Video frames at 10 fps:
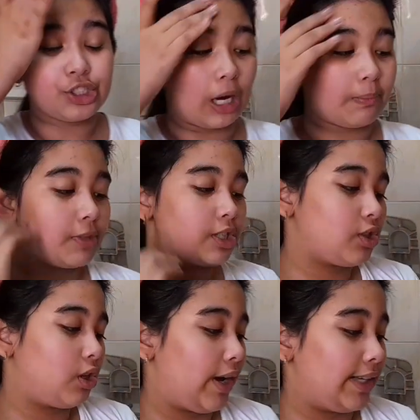chopped this
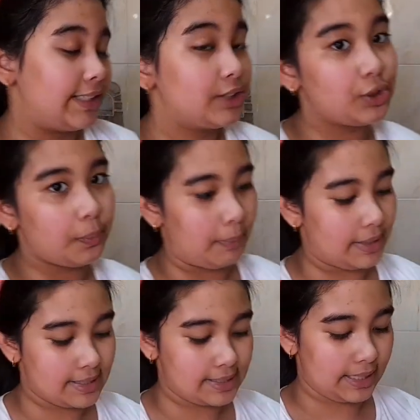already into
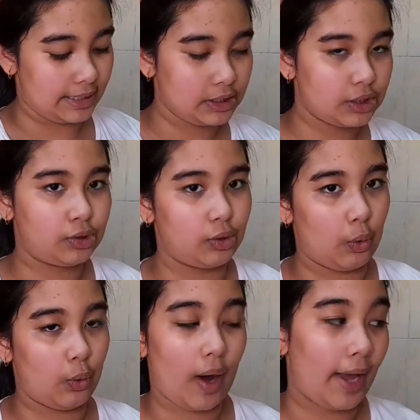pieces,
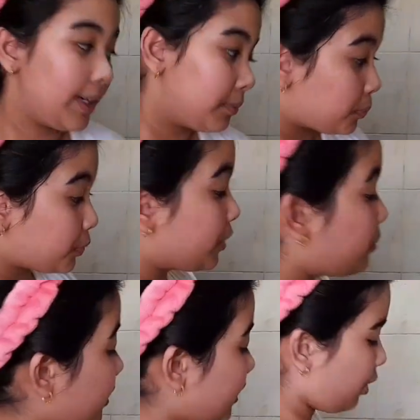so I can
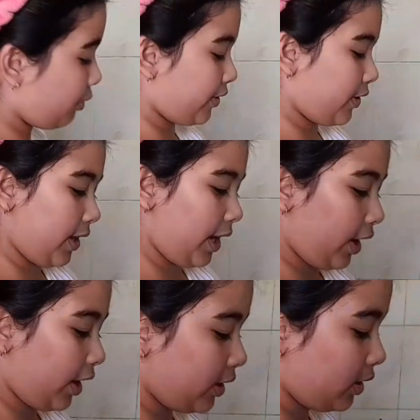put it over there.